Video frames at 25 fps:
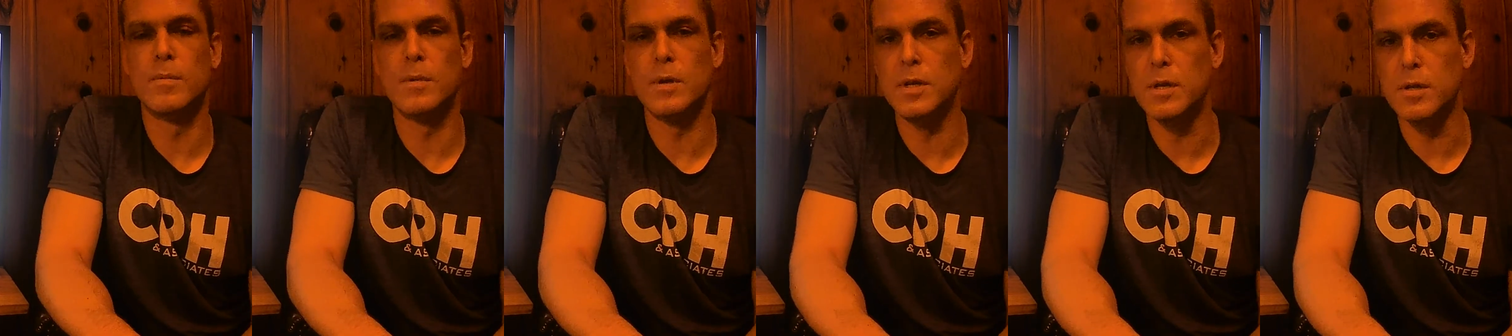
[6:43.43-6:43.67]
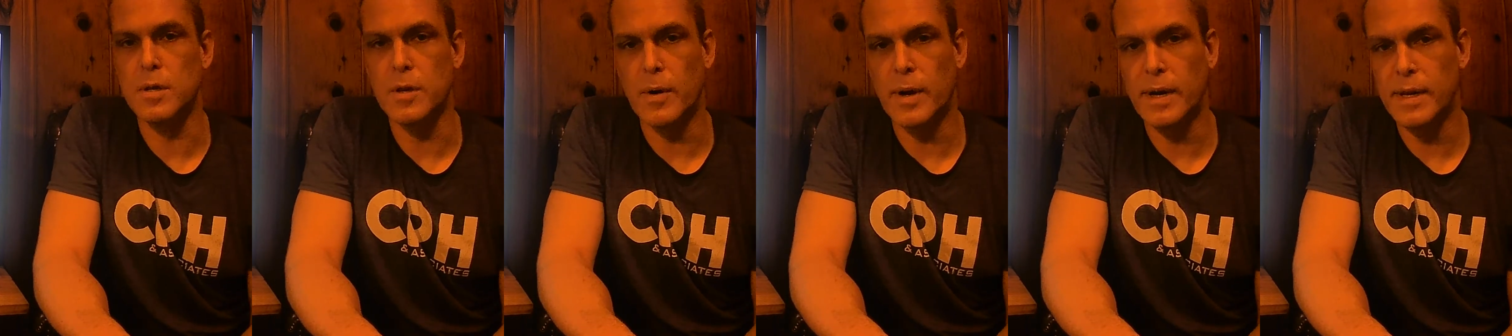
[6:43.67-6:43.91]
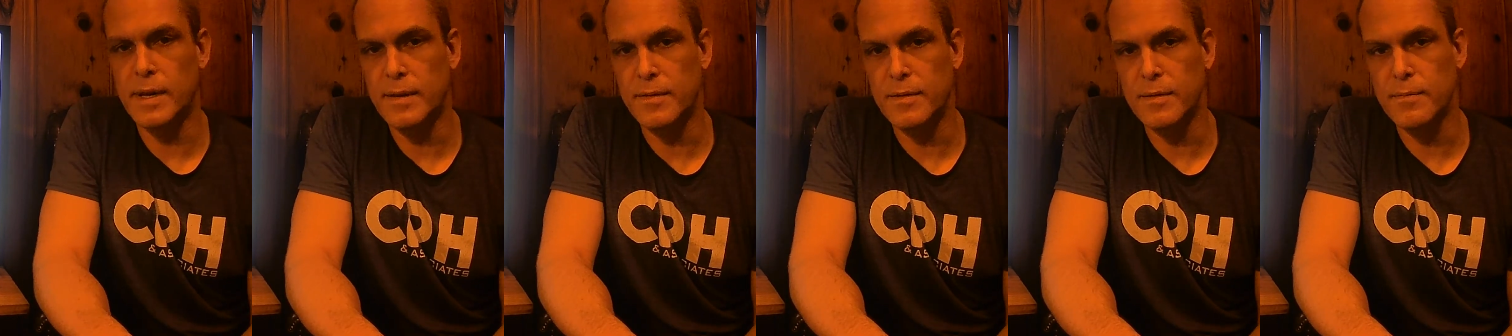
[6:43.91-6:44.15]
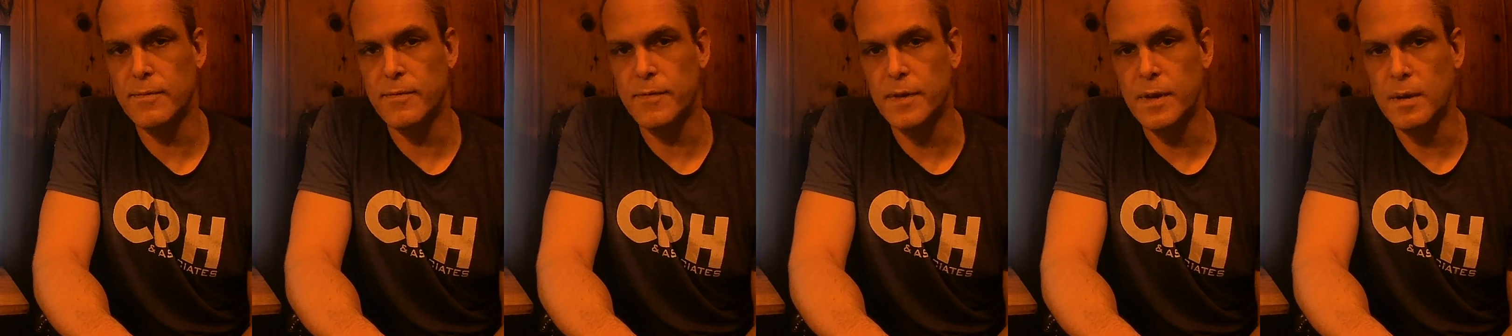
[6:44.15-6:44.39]
you know I give
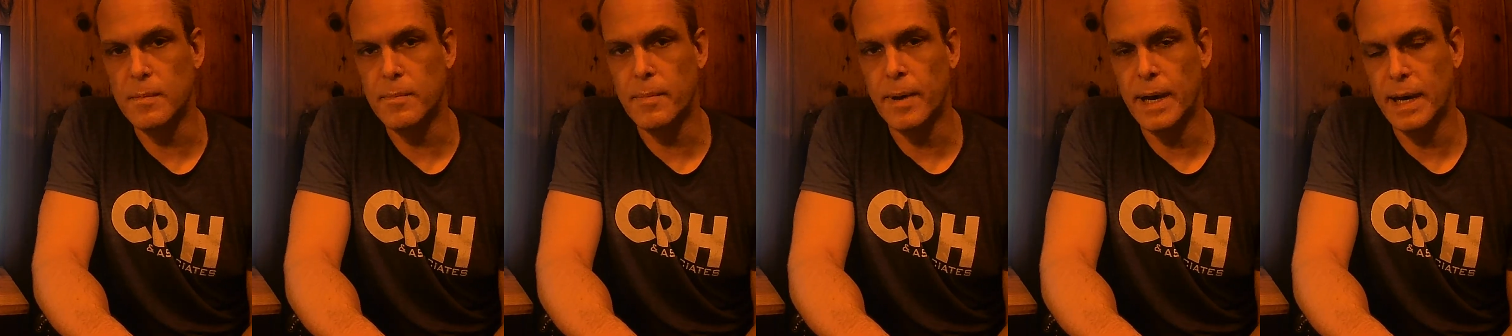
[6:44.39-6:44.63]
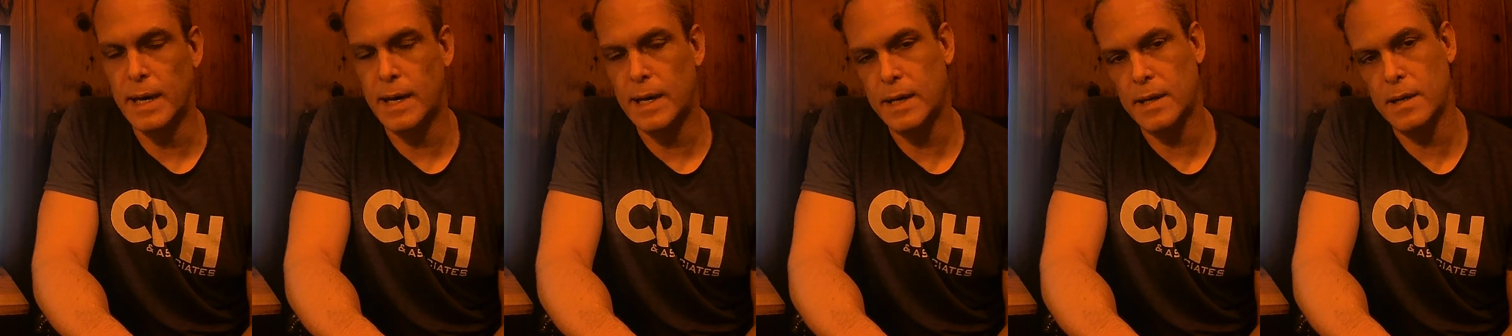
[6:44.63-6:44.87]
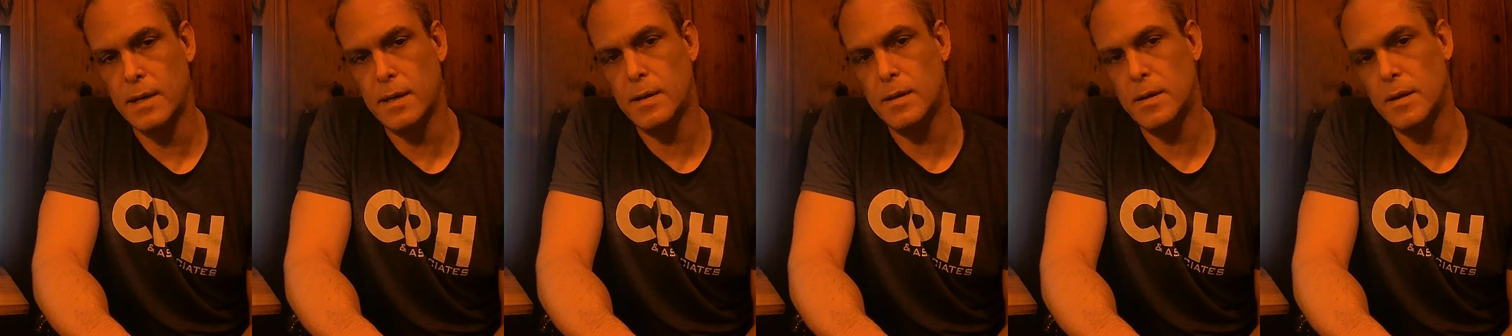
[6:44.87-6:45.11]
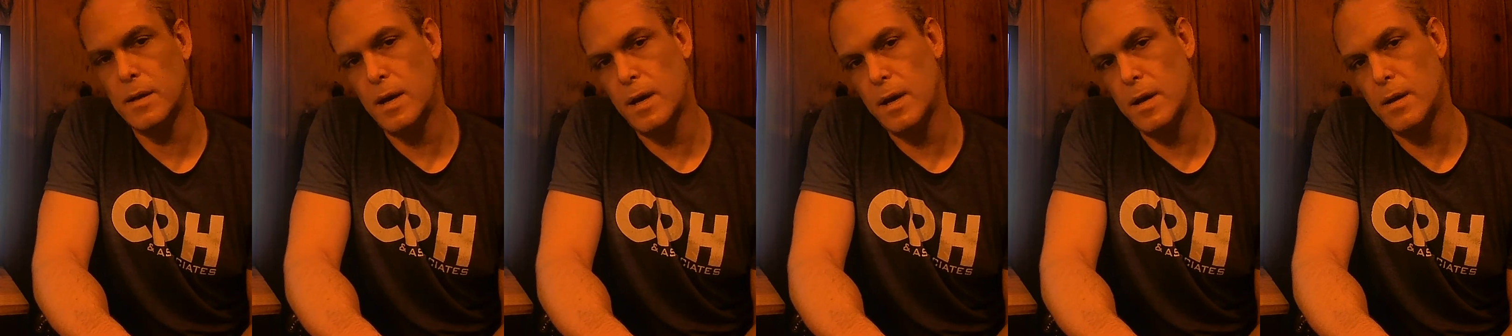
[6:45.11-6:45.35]
them feedback
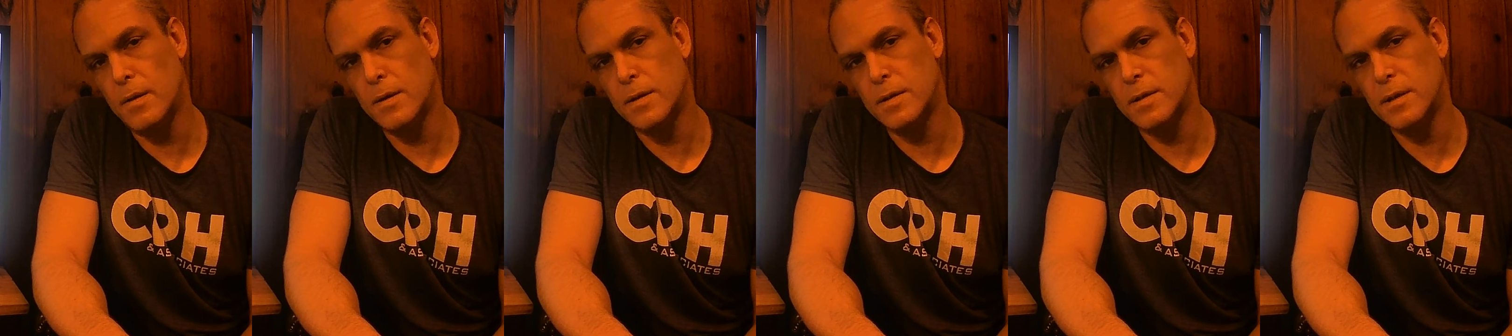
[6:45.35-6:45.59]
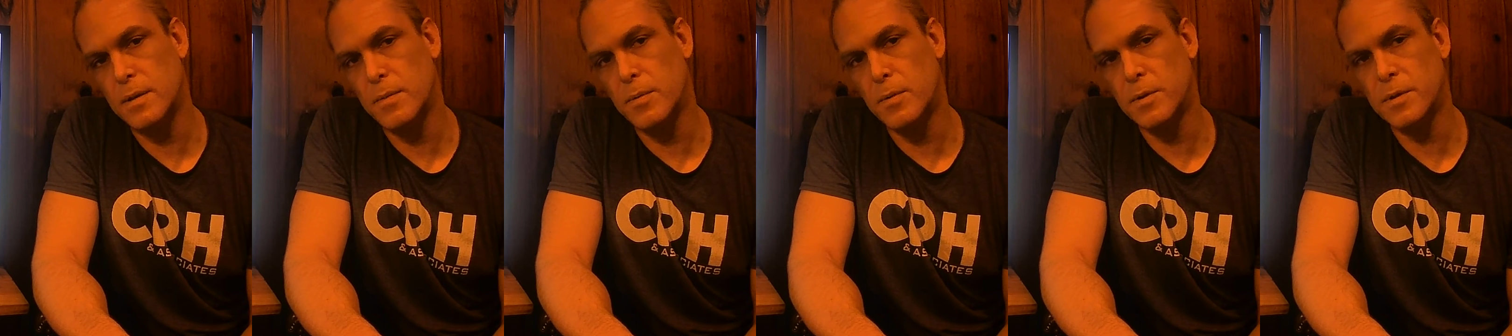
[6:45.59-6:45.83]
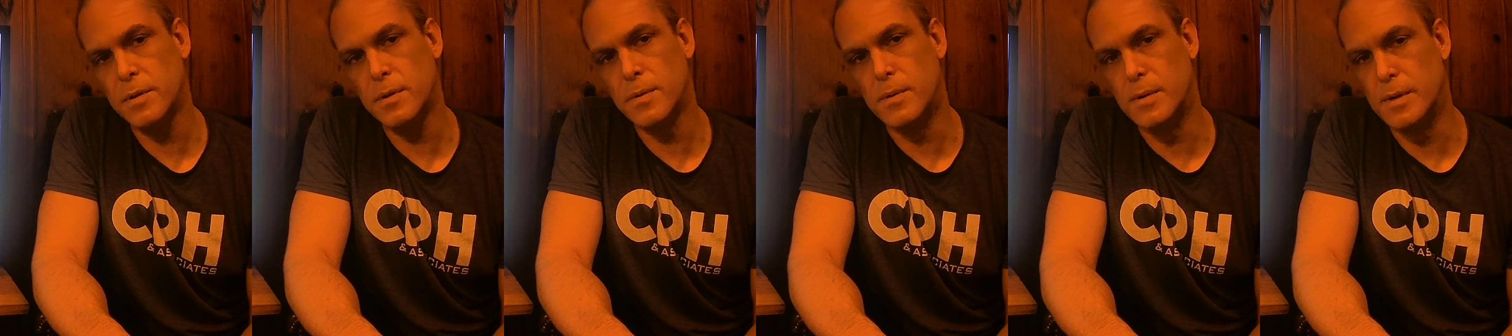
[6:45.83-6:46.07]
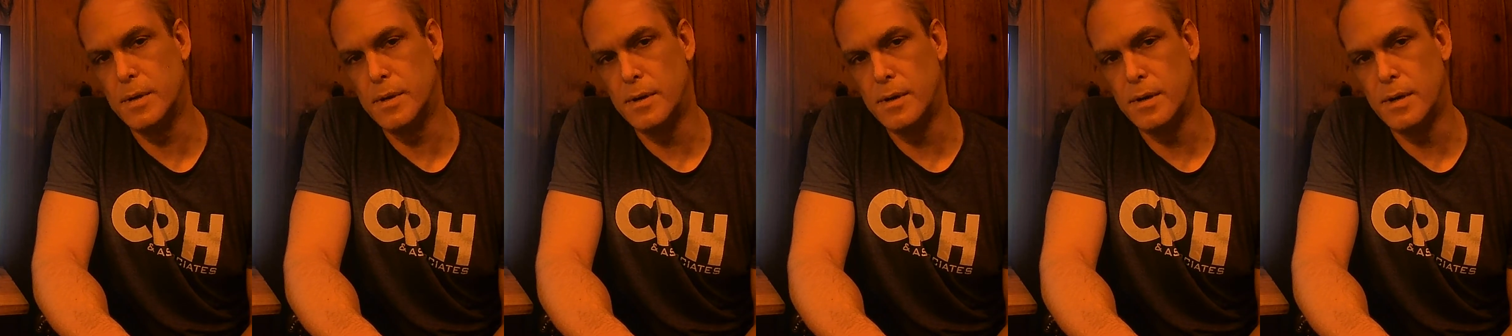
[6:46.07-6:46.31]
and and see what's
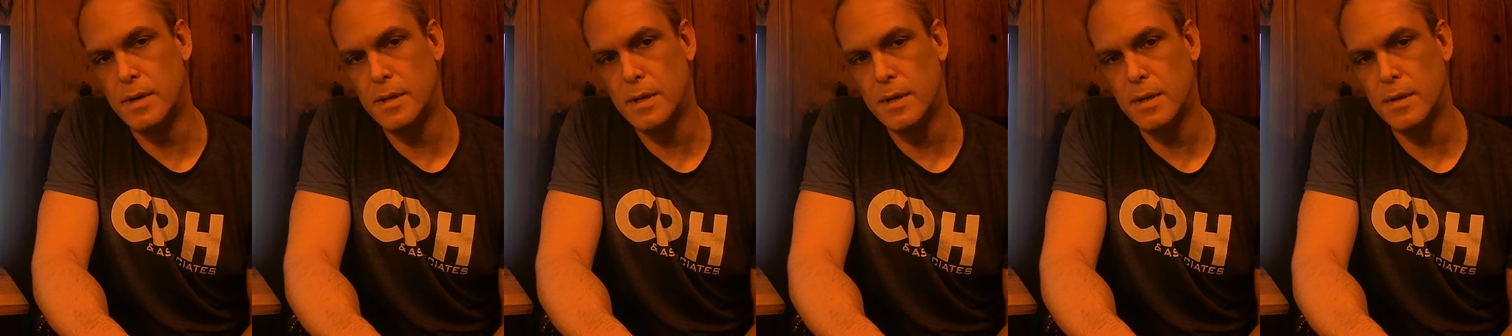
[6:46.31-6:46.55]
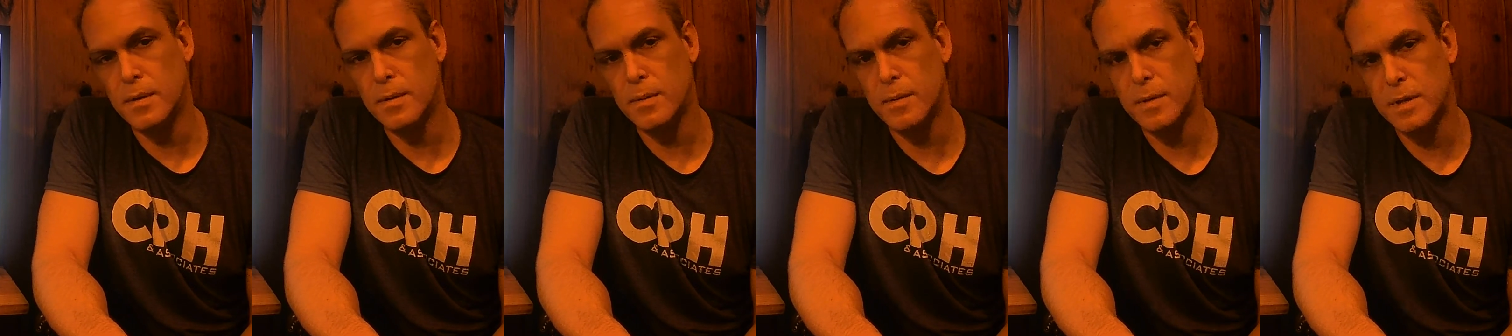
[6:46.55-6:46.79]
going on and